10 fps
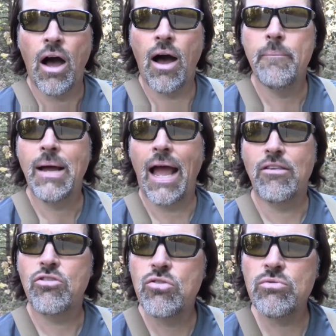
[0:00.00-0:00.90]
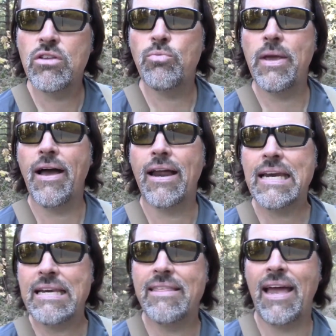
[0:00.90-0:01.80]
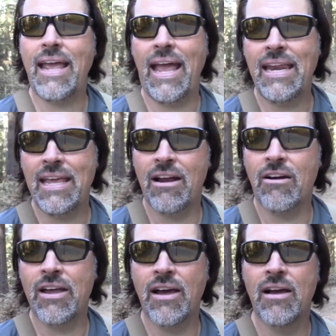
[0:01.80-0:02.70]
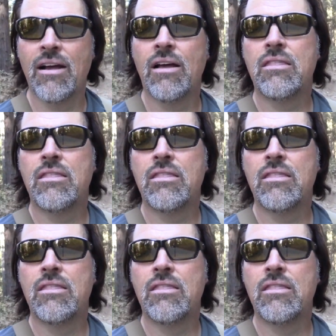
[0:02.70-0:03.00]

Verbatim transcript: Um, as soon as we got into that eddy area,